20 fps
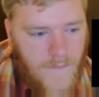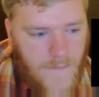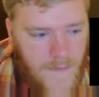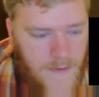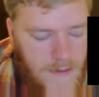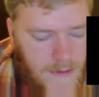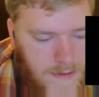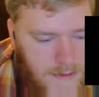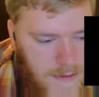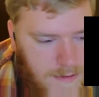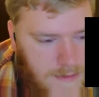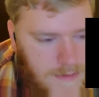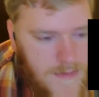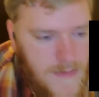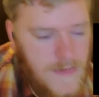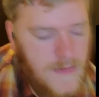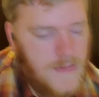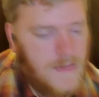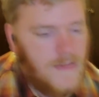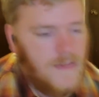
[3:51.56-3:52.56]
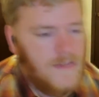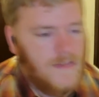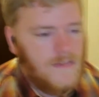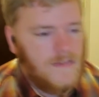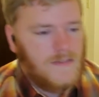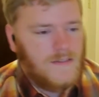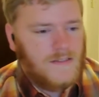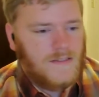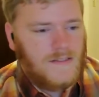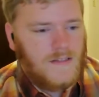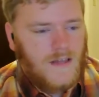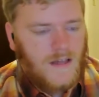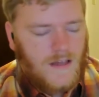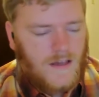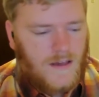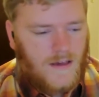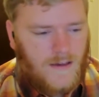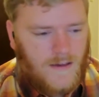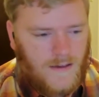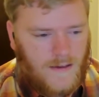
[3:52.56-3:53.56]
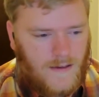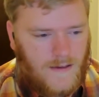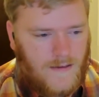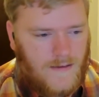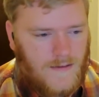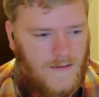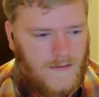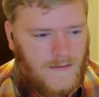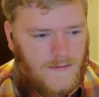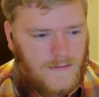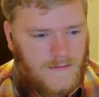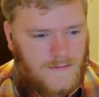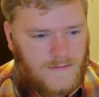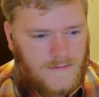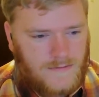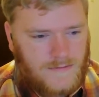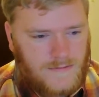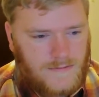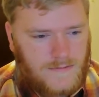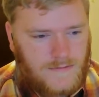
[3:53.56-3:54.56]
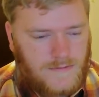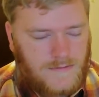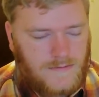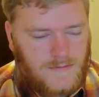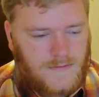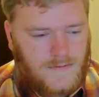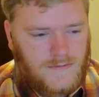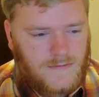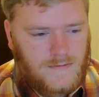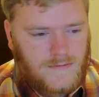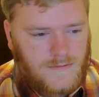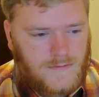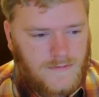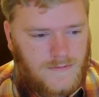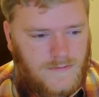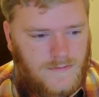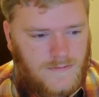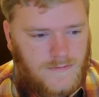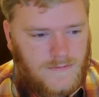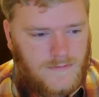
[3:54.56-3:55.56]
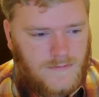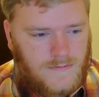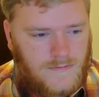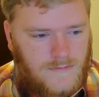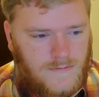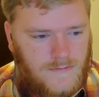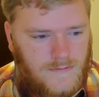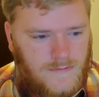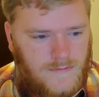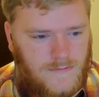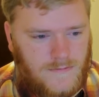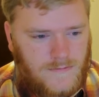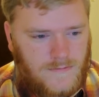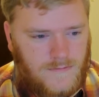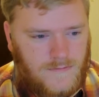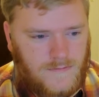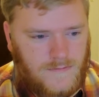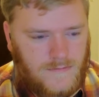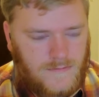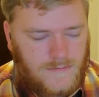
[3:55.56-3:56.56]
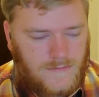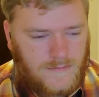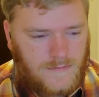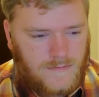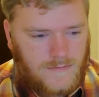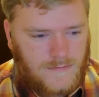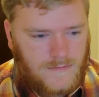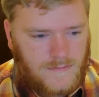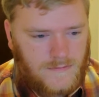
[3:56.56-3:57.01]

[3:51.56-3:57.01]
(no one is talking)